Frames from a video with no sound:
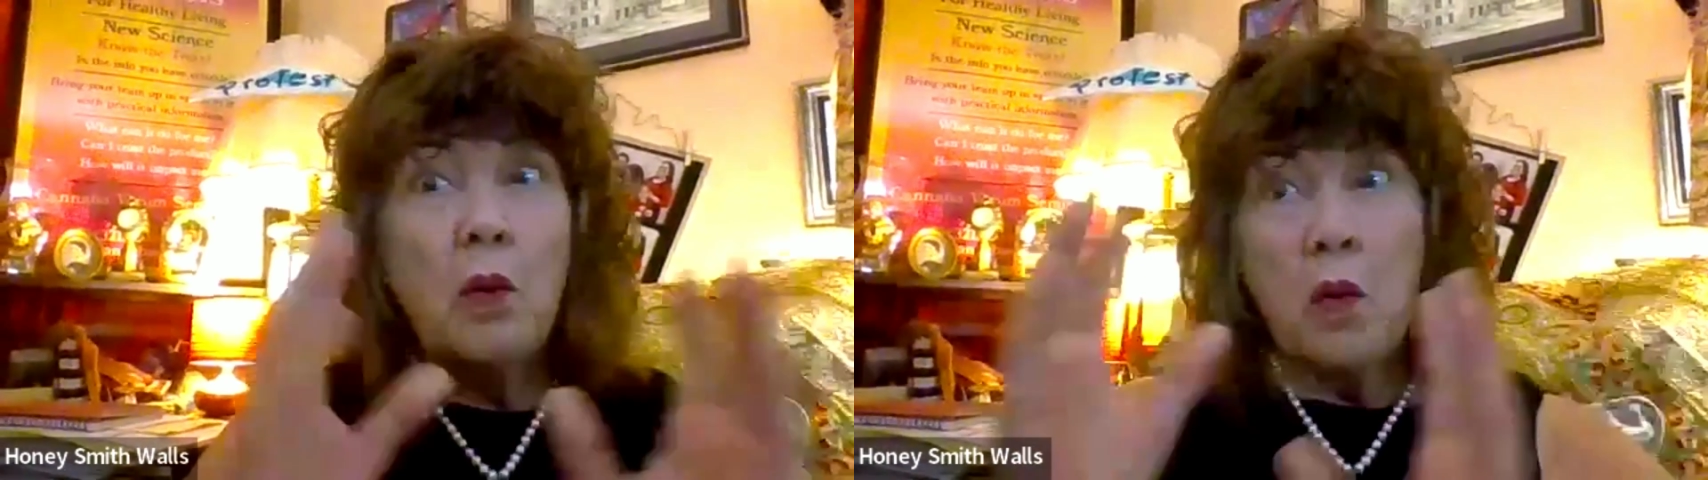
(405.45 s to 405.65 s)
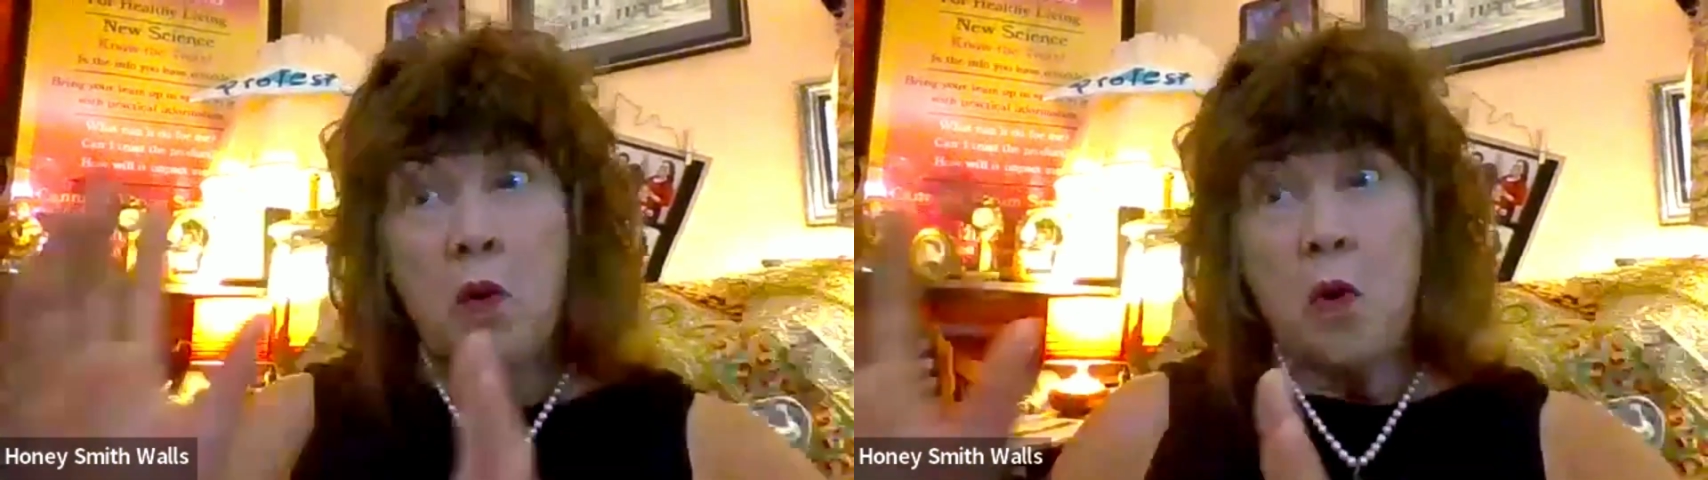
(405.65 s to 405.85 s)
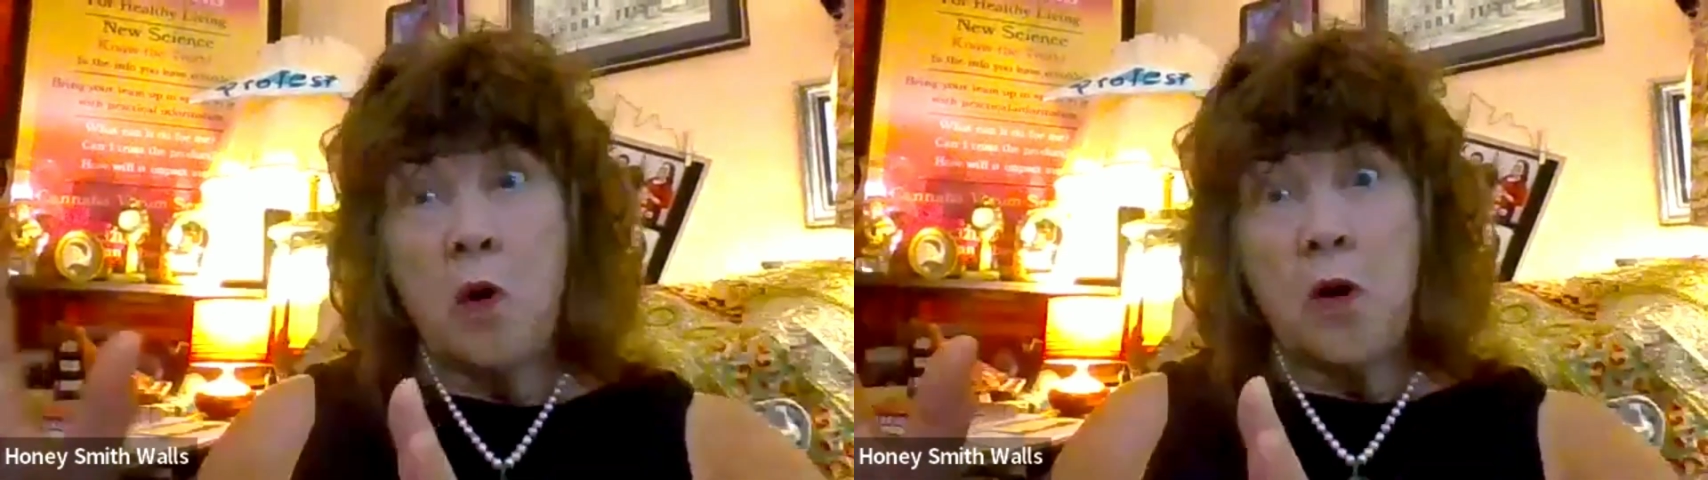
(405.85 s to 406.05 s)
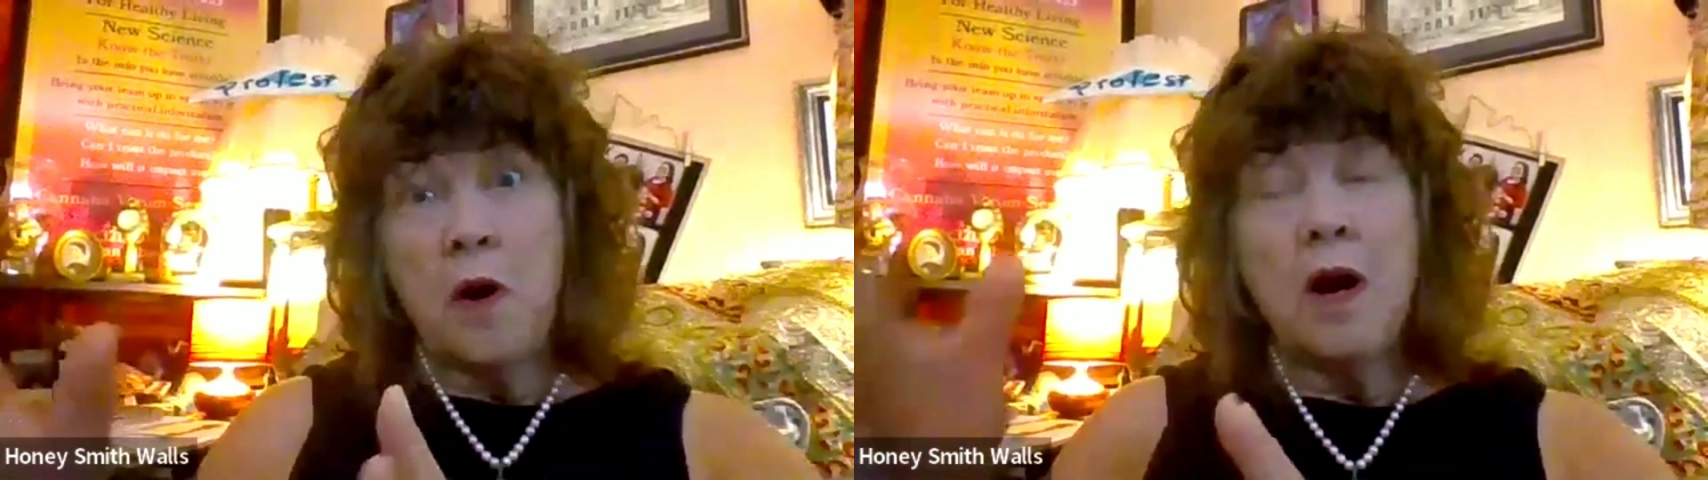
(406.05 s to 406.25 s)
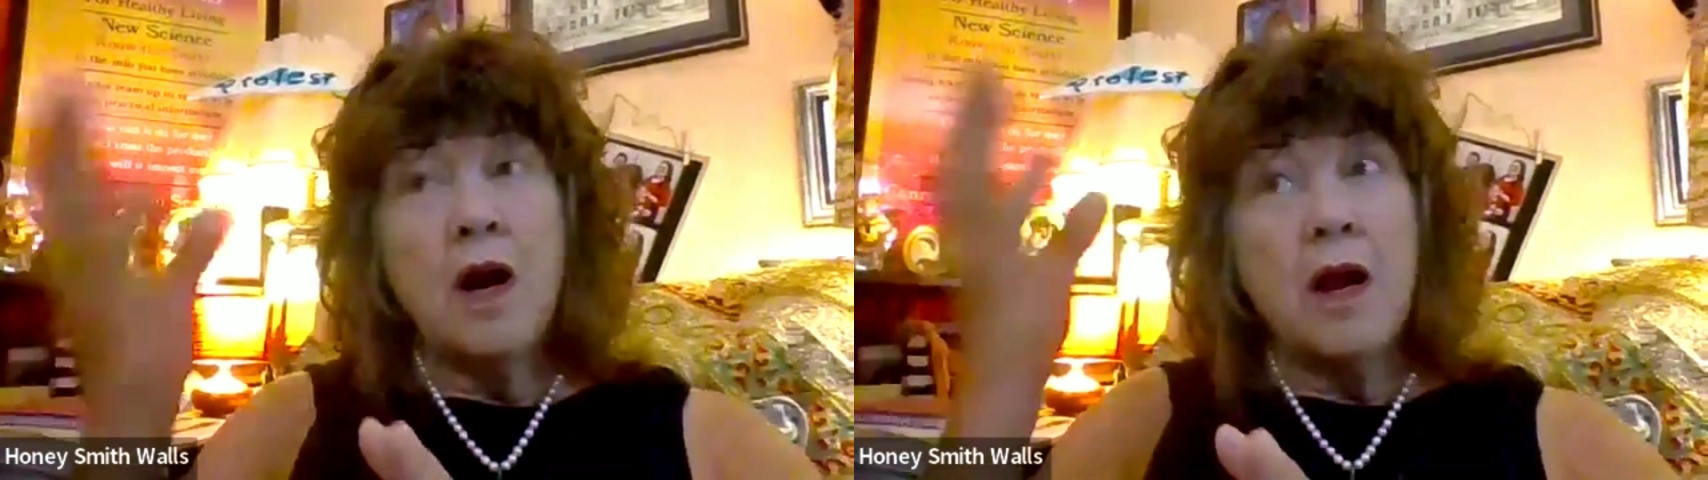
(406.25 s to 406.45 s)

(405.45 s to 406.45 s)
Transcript: or